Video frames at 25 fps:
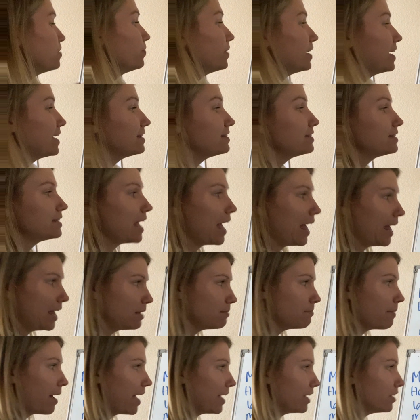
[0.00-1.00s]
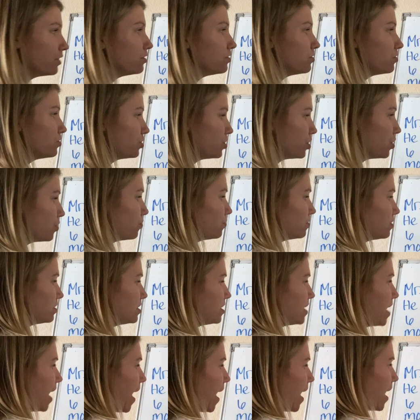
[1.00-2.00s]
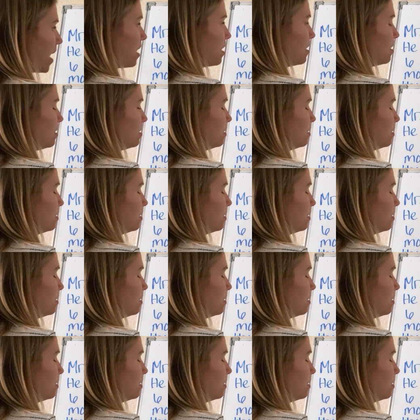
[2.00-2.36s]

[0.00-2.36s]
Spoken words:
ran 10 miles Tuesday,